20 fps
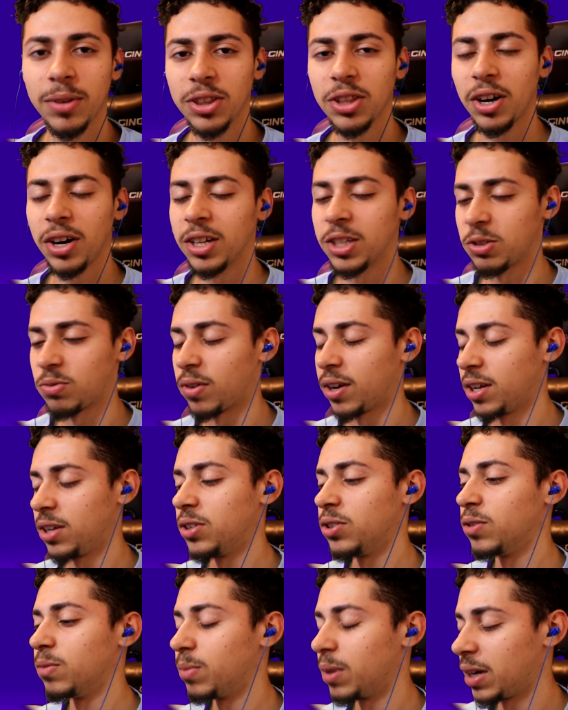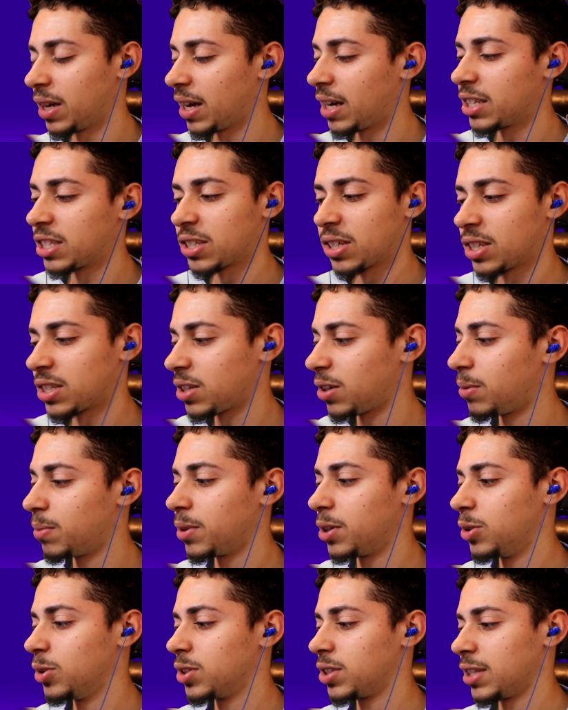of thoughts right here, but that's all
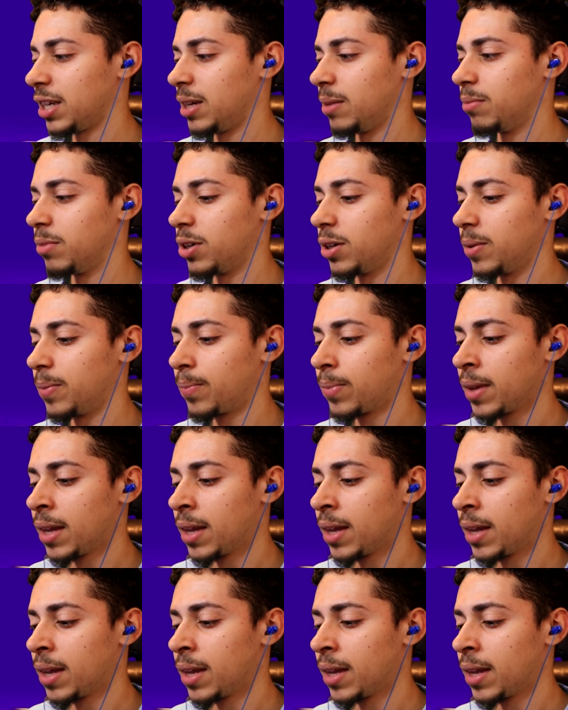I'm gonna say, bro.